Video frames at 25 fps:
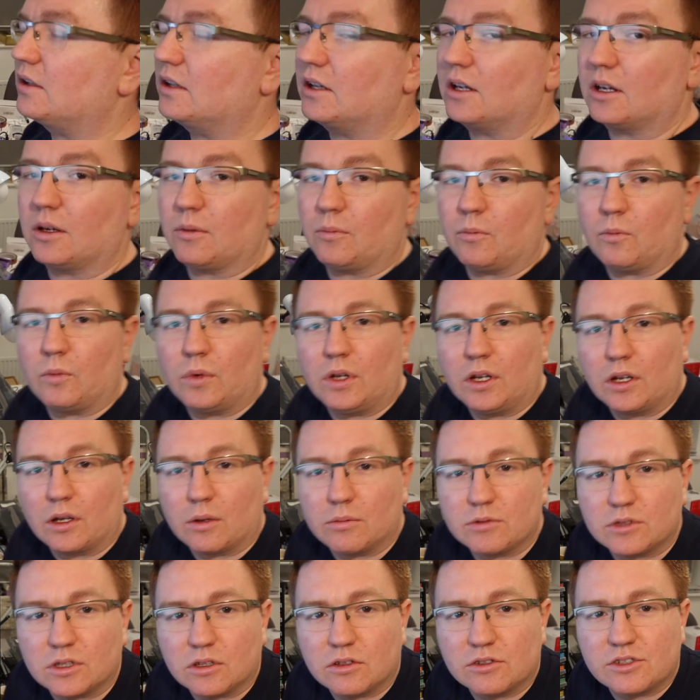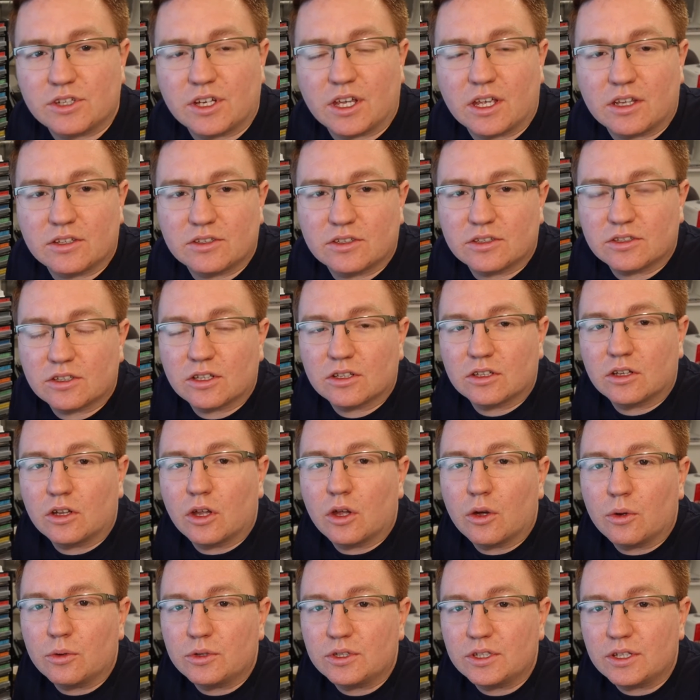when it comes to logic gates, because there's
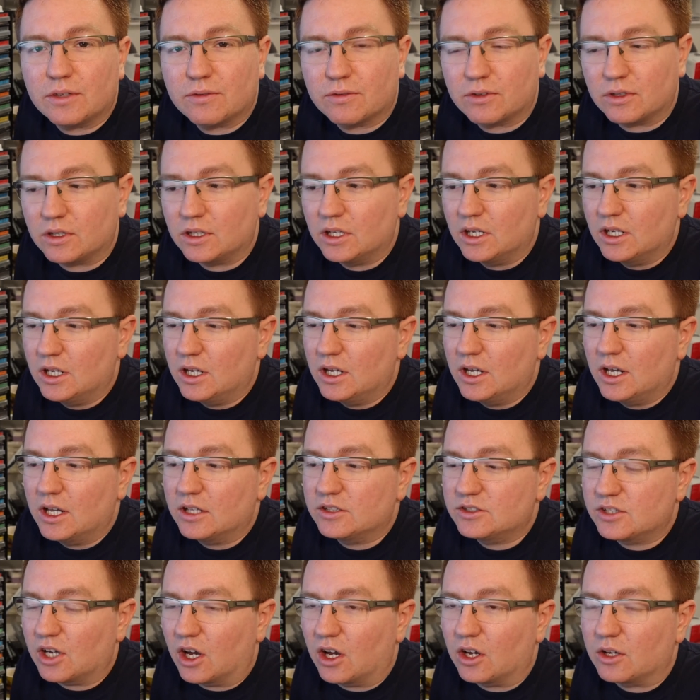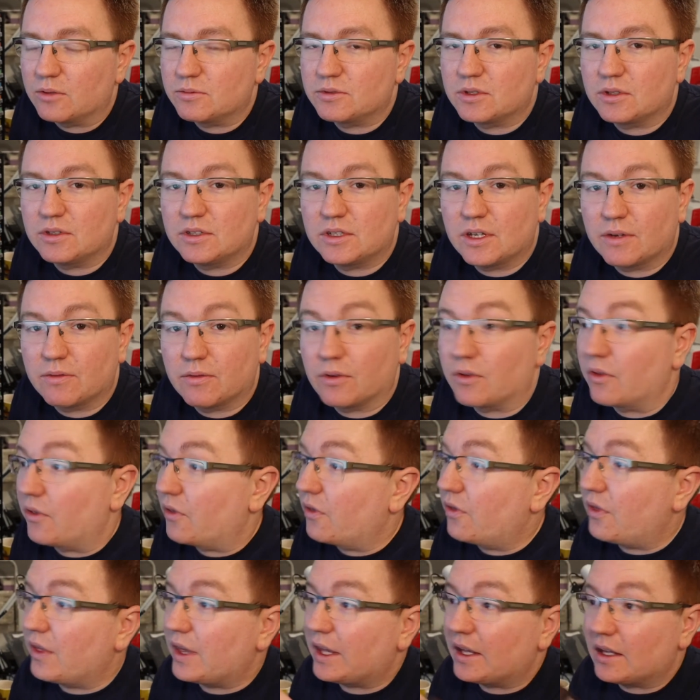loads of different types and different
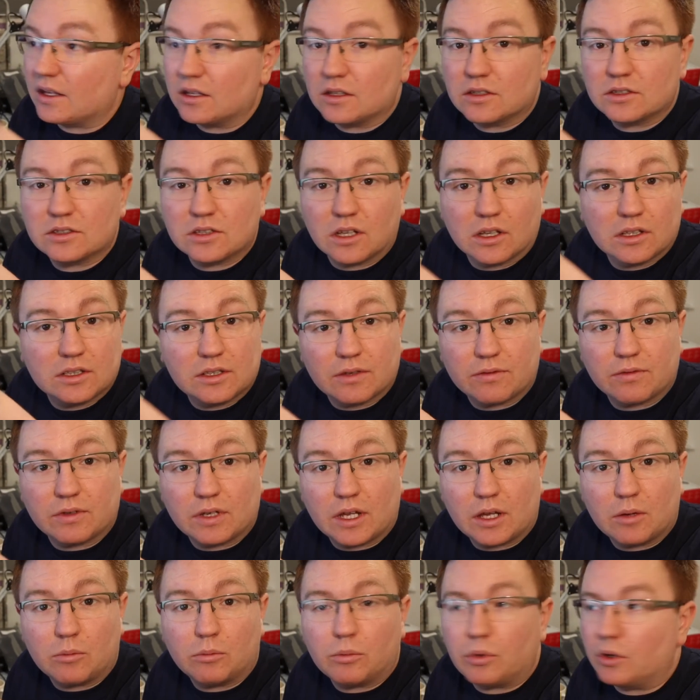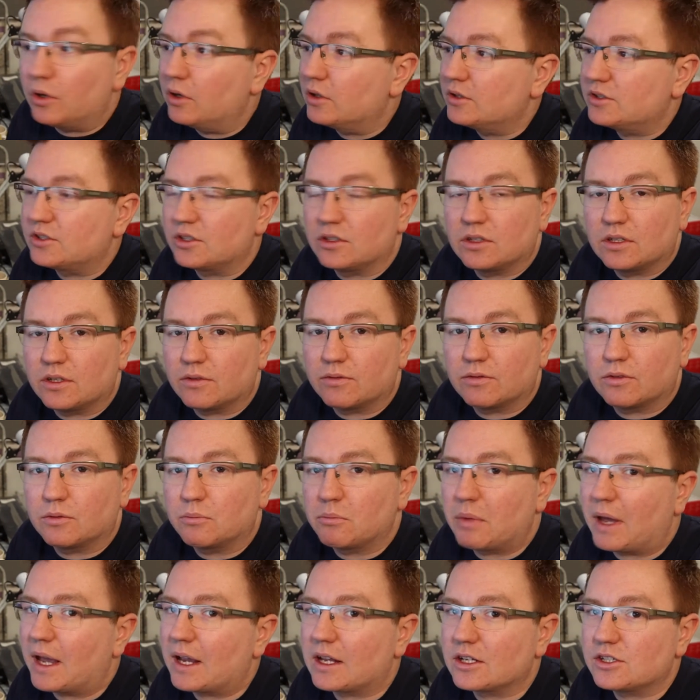things, like different inputs and
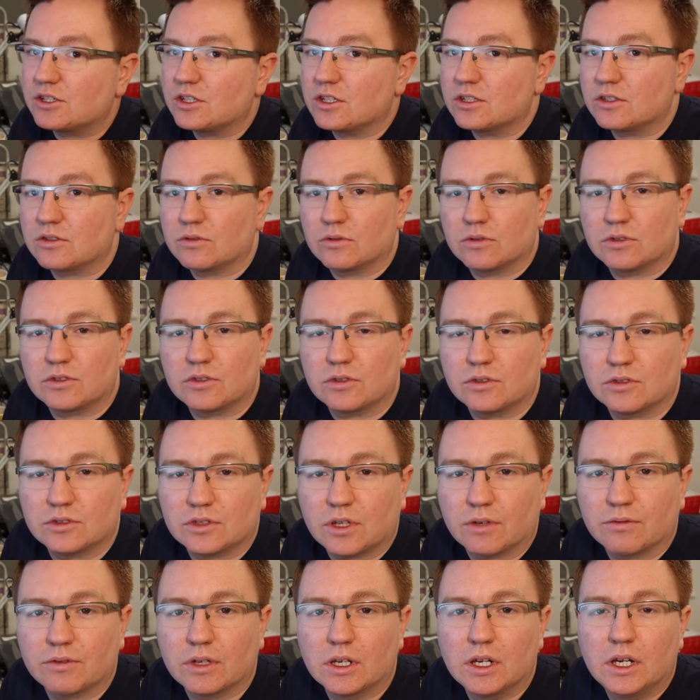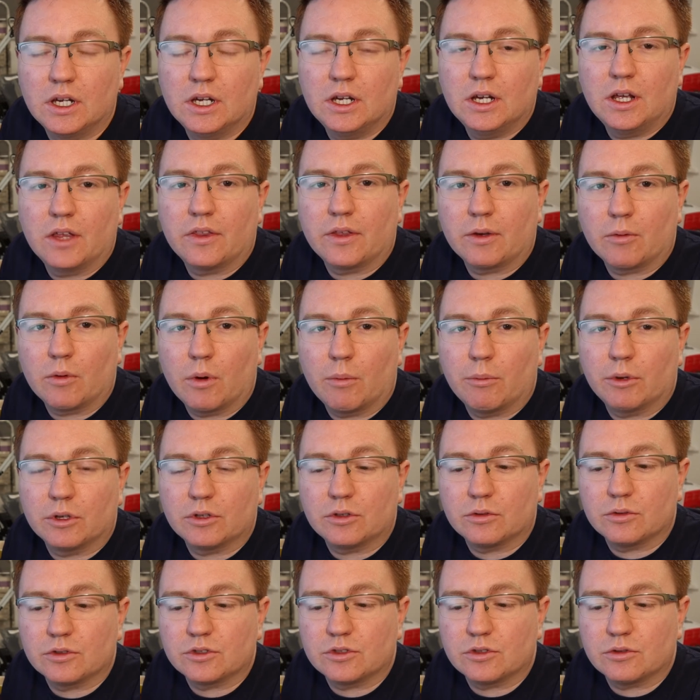different packages and all that sort of stuff. I think what I
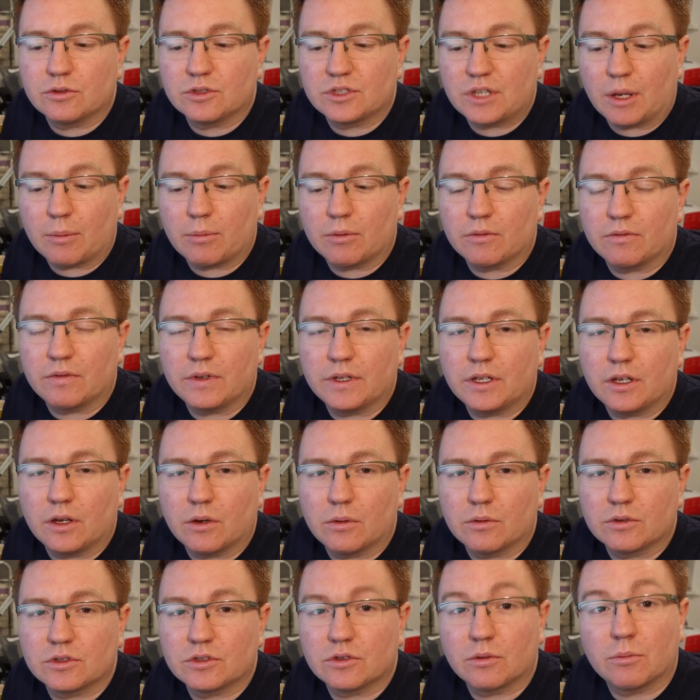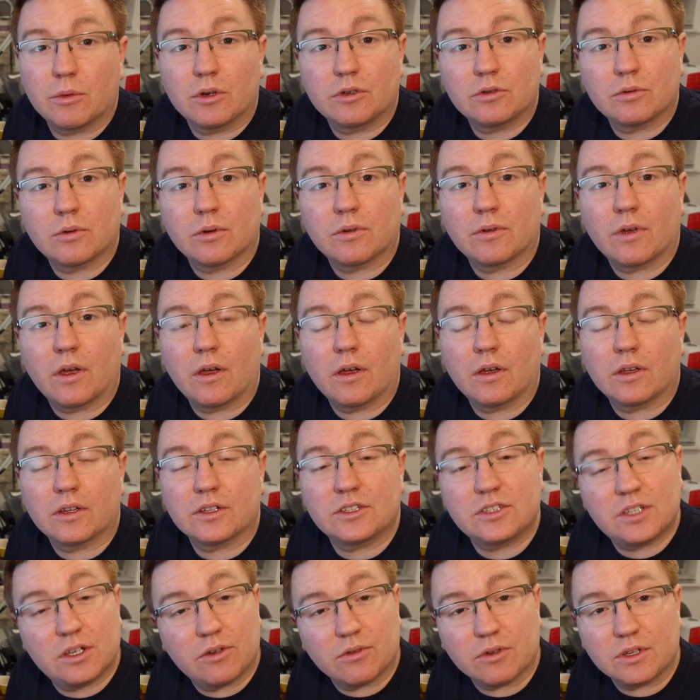might do is do separate videos. So I might do
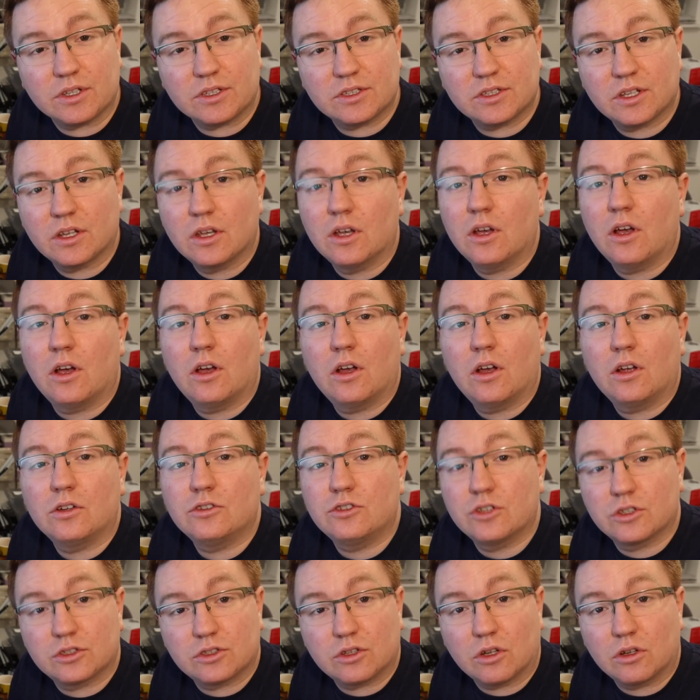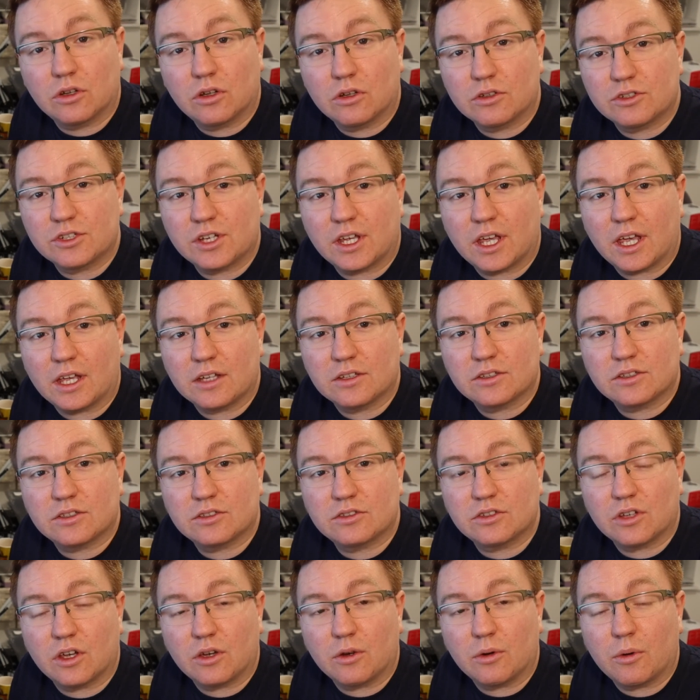a series just on logic
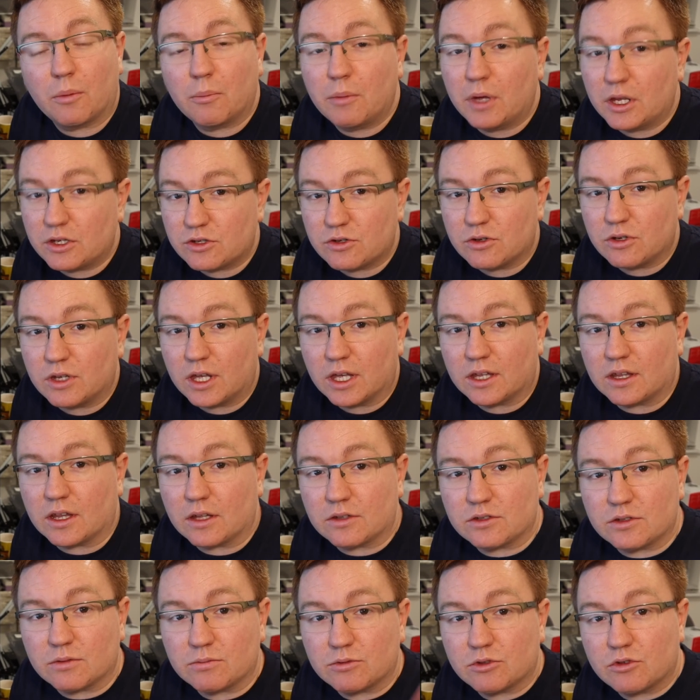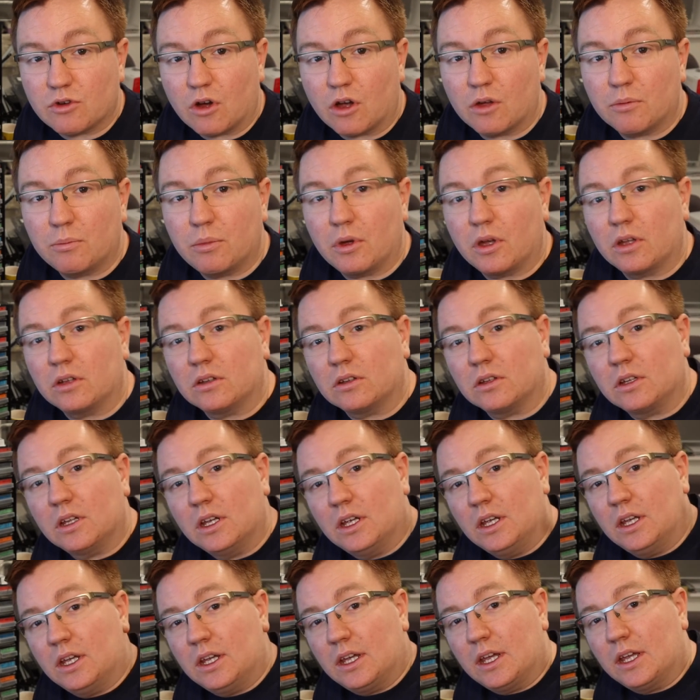gates. So make sure you hit that subscribe button,
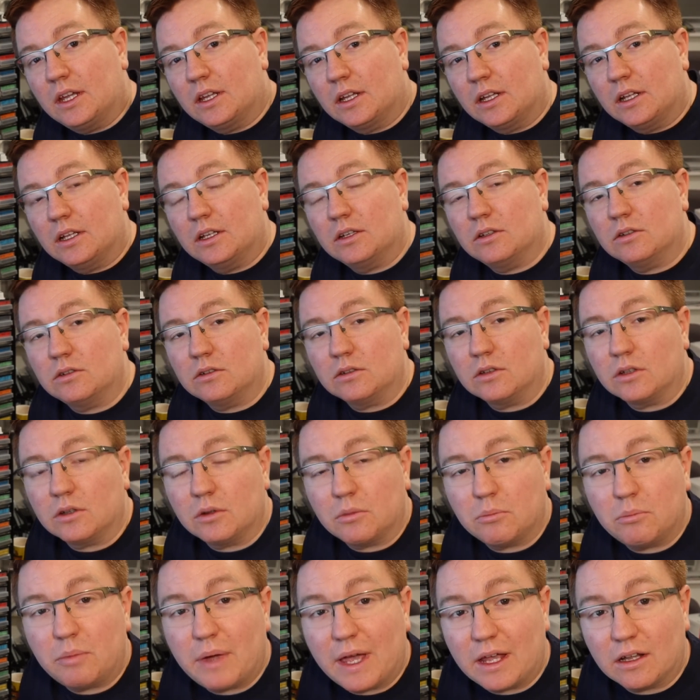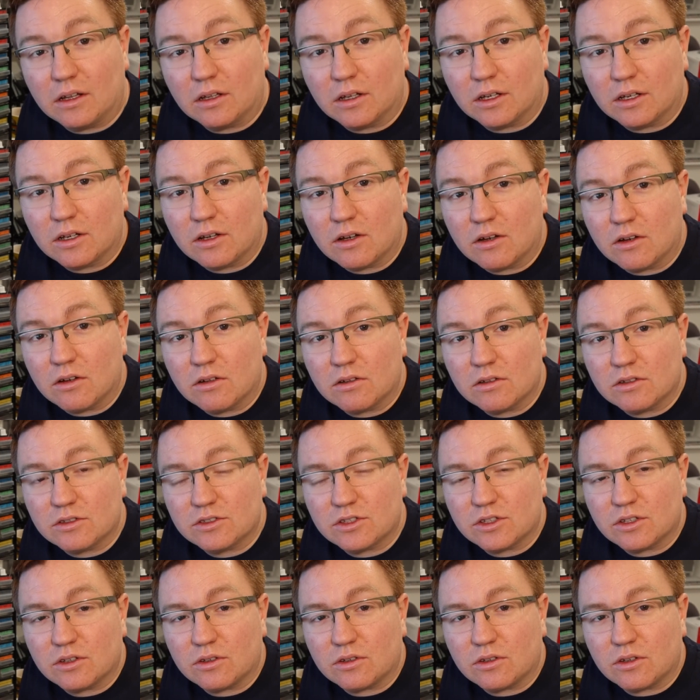hit the little bell icon
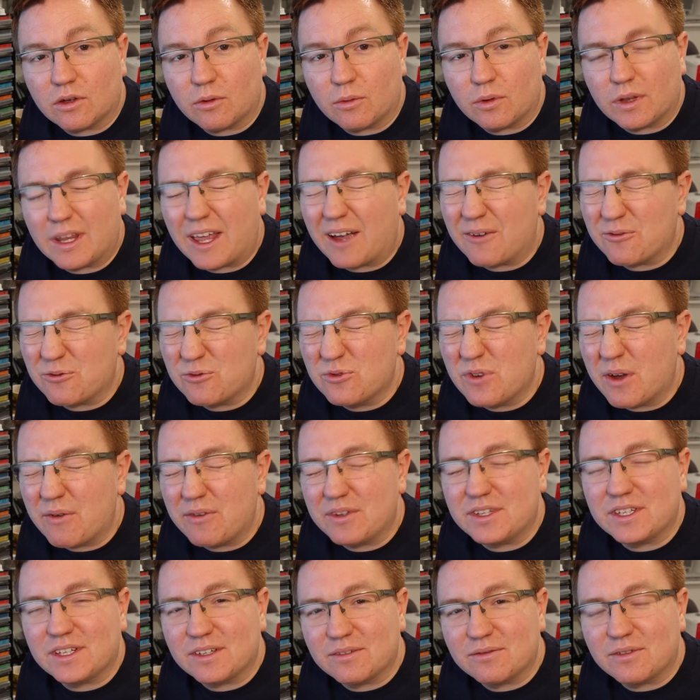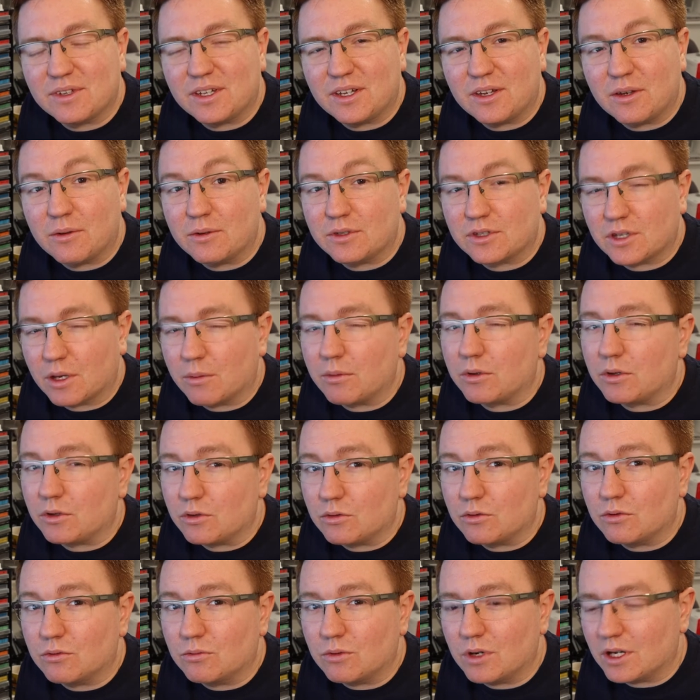so you know when that riveting video is coming
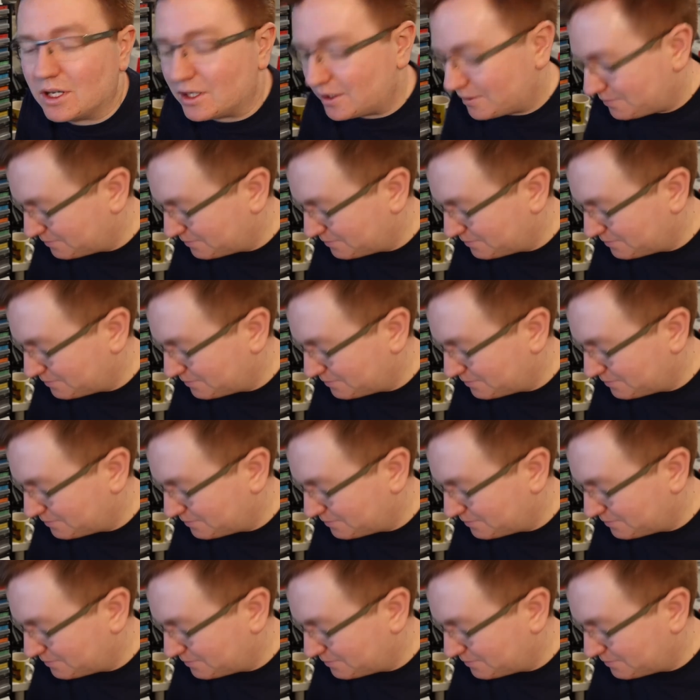your way.